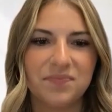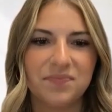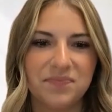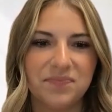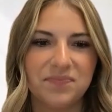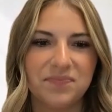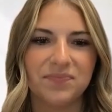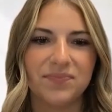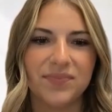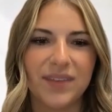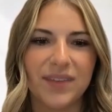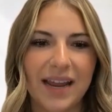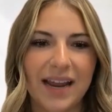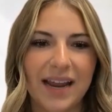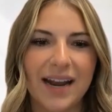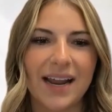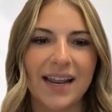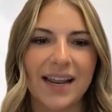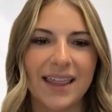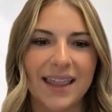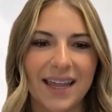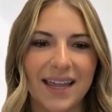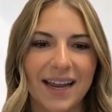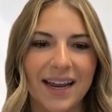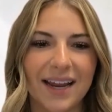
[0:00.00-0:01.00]
Mm-hmm. And
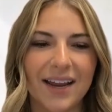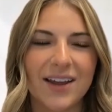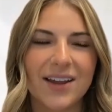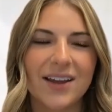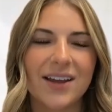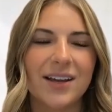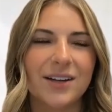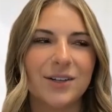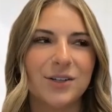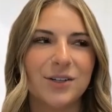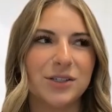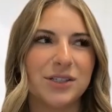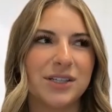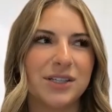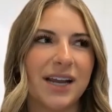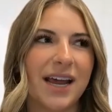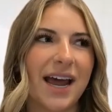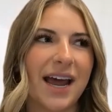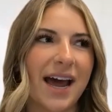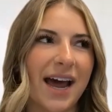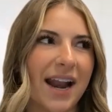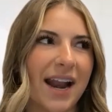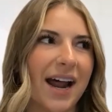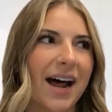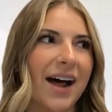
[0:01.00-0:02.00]
I think just to
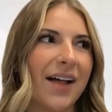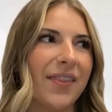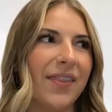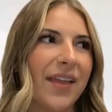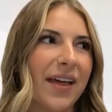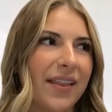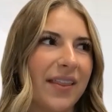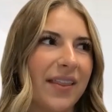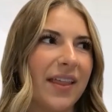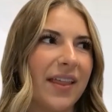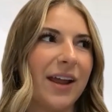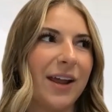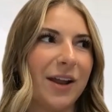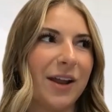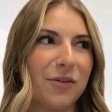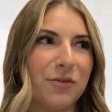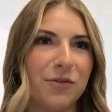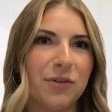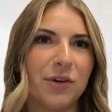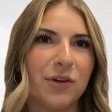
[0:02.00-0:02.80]
add on that they can